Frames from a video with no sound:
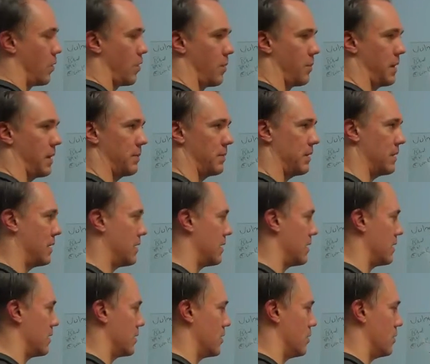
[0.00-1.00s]
Or
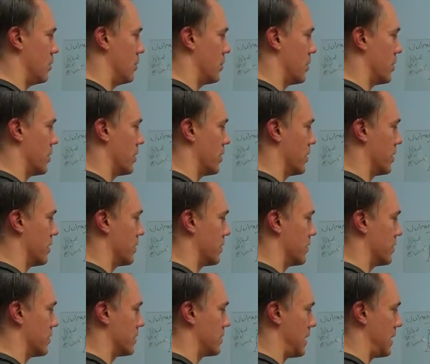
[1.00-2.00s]
maybe you were
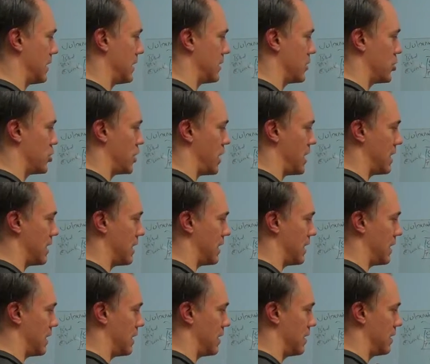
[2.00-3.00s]
slightly shaky.